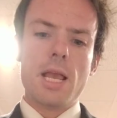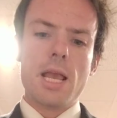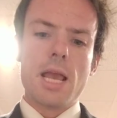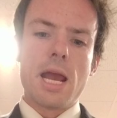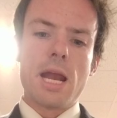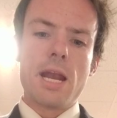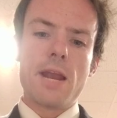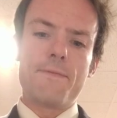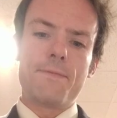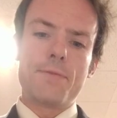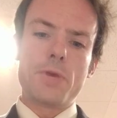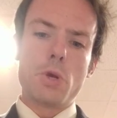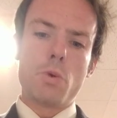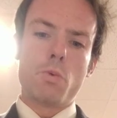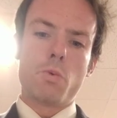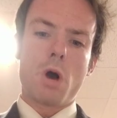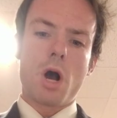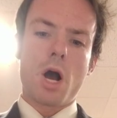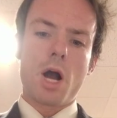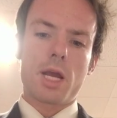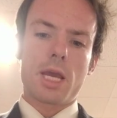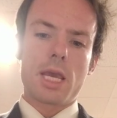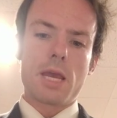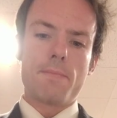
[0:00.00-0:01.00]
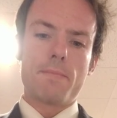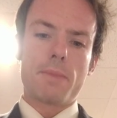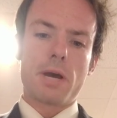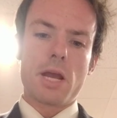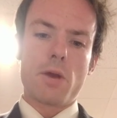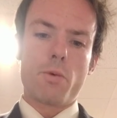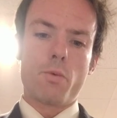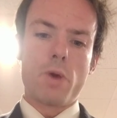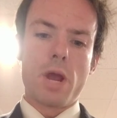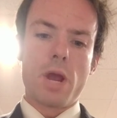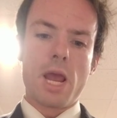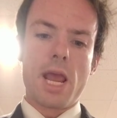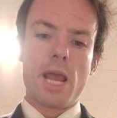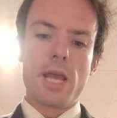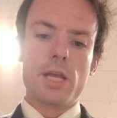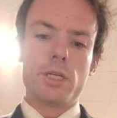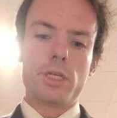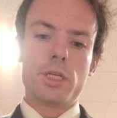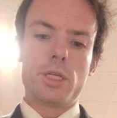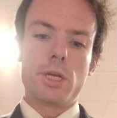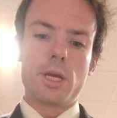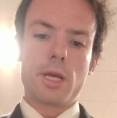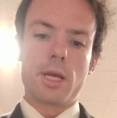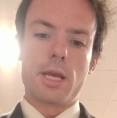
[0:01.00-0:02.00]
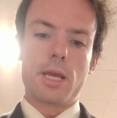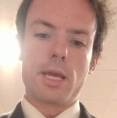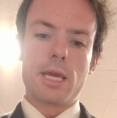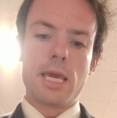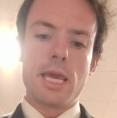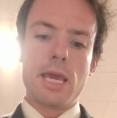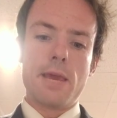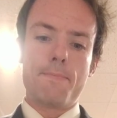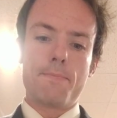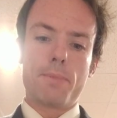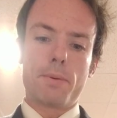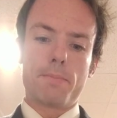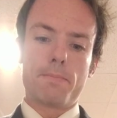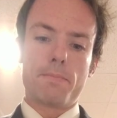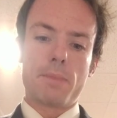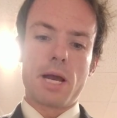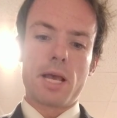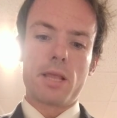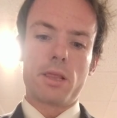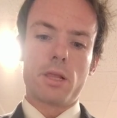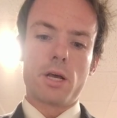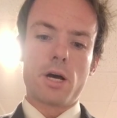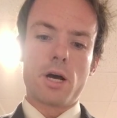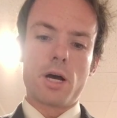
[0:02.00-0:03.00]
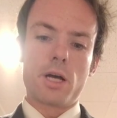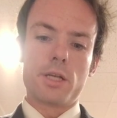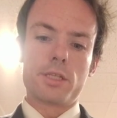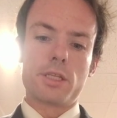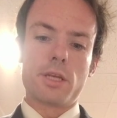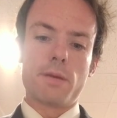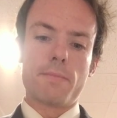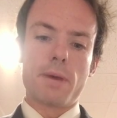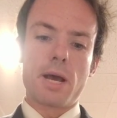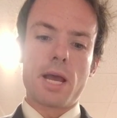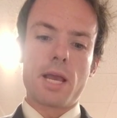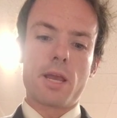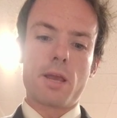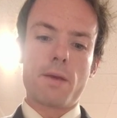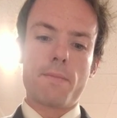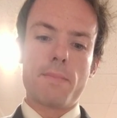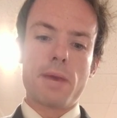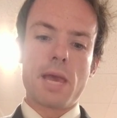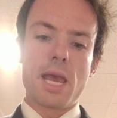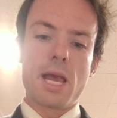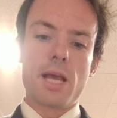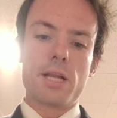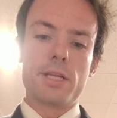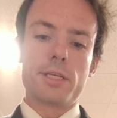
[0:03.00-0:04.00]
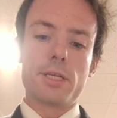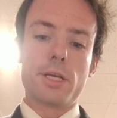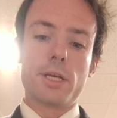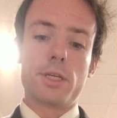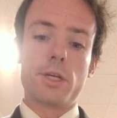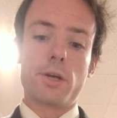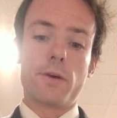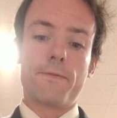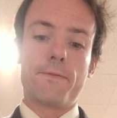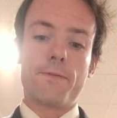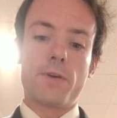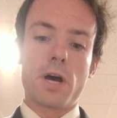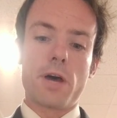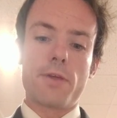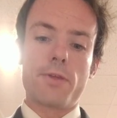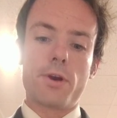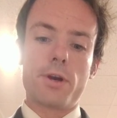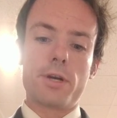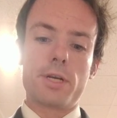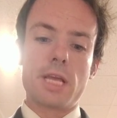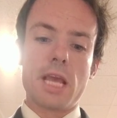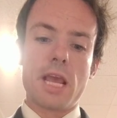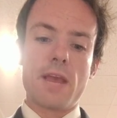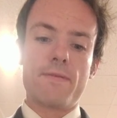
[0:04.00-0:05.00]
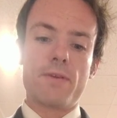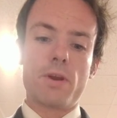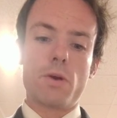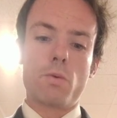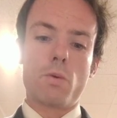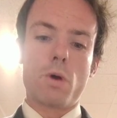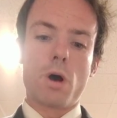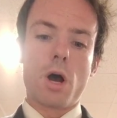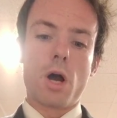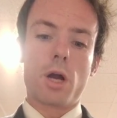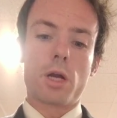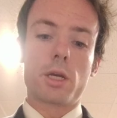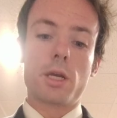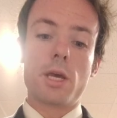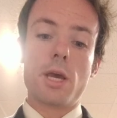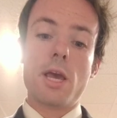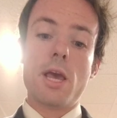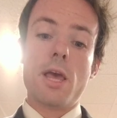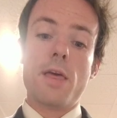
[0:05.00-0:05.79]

And if you walk in my ways to keep my laws and my commands as your father David walked,